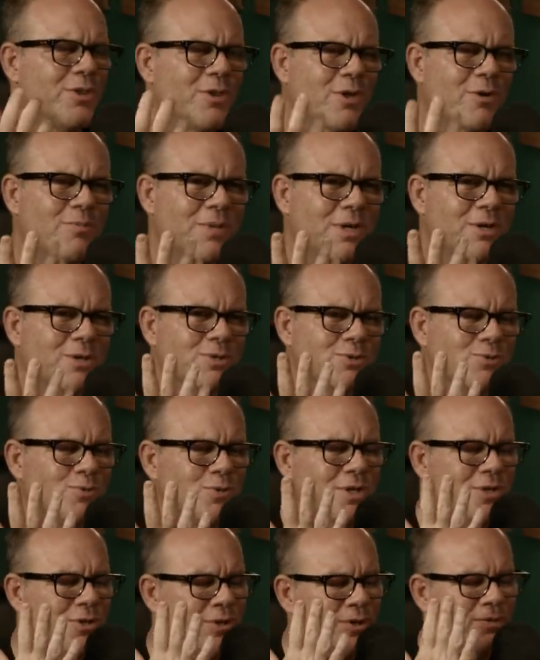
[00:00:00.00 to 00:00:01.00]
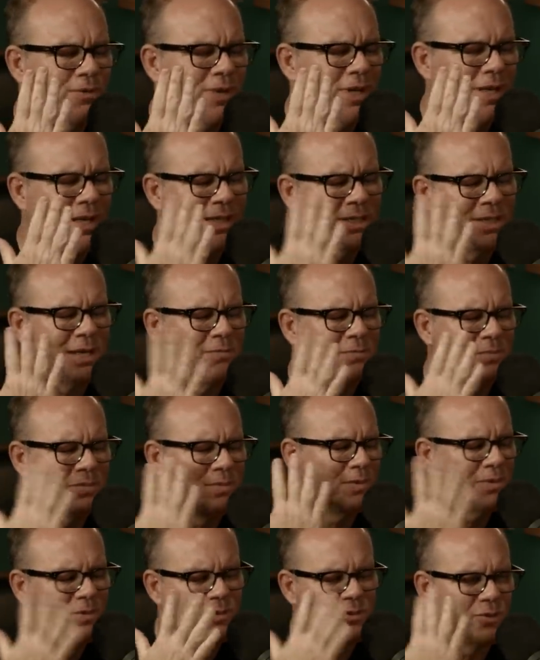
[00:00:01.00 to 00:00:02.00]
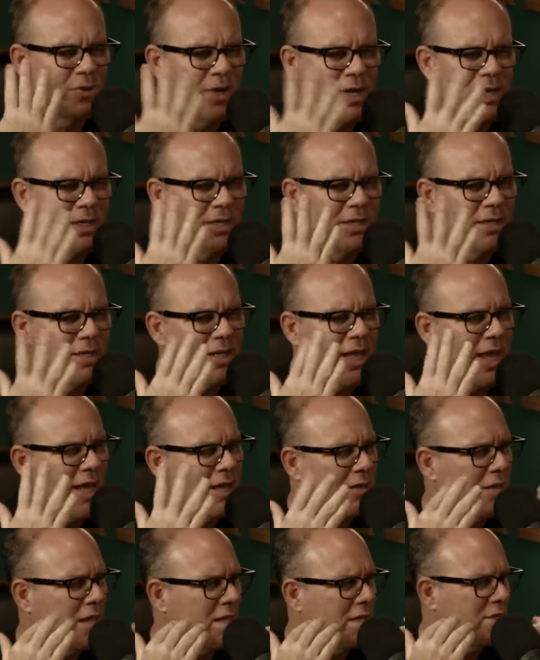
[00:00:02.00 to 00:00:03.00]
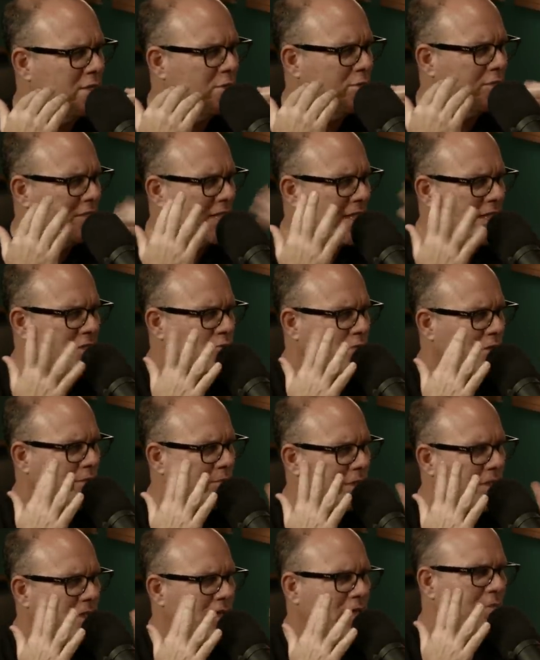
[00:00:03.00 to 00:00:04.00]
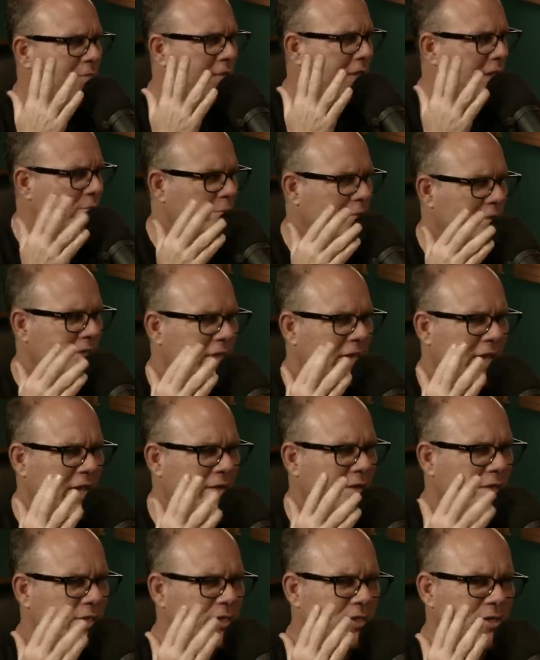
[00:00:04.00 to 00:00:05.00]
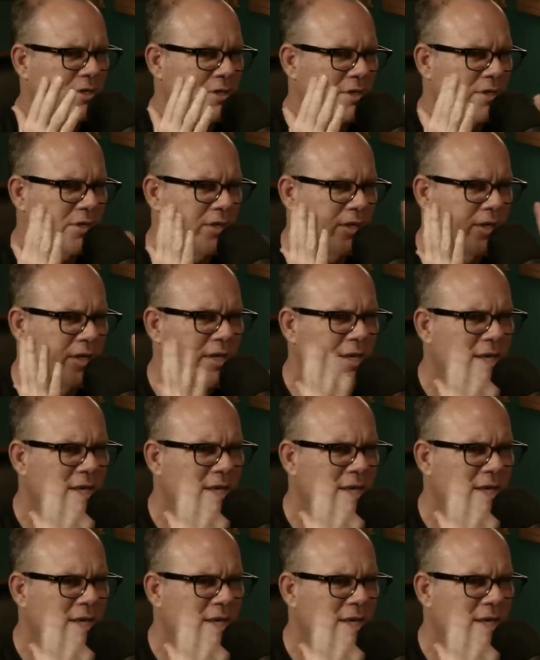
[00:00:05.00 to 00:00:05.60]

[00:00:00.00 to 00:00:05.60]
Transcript: though, because what you're as I'm trying to catalog your daydreaming and coming up with the character, and